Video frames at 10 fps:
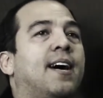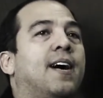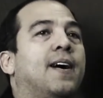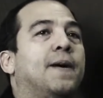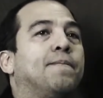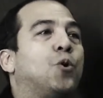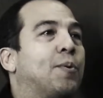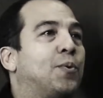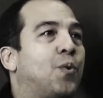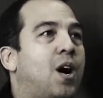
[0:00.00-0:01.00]
Um,
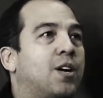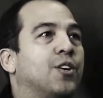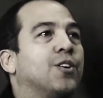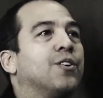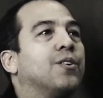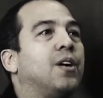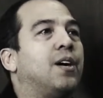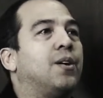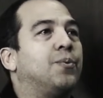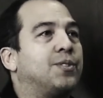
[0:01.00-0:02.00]
Norman Walker
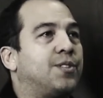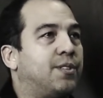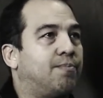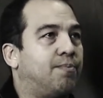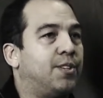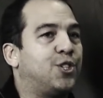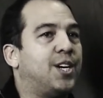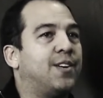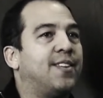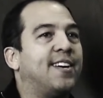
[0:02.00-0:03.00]
uh, was the, the
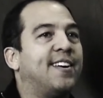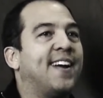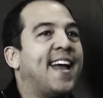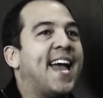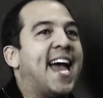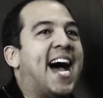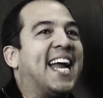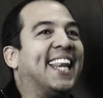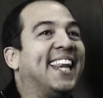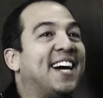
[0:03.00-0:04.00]
chair there.
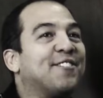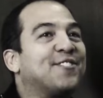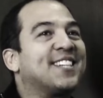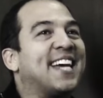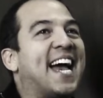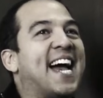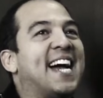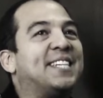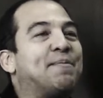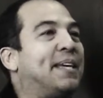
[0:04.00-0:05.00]
I left
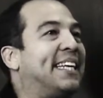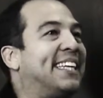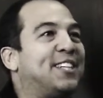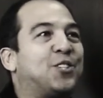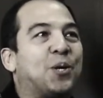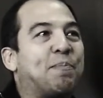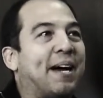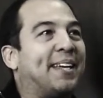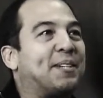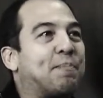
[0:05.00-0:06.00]
and immediately joined
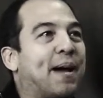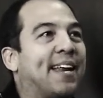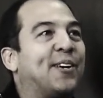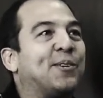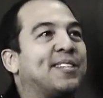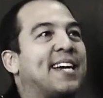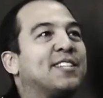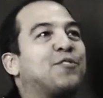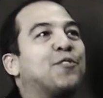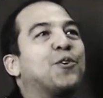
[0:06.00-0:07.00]
Ballet Hispanico
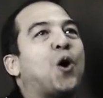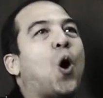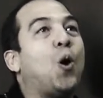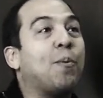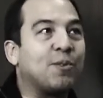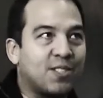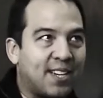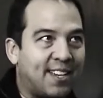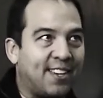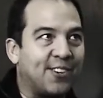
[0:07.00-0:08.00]
Dance for almost
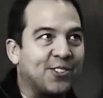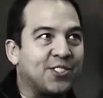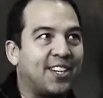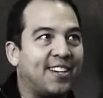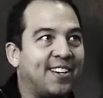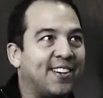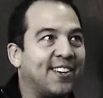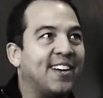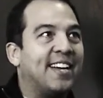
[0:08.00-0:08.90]
10 years here.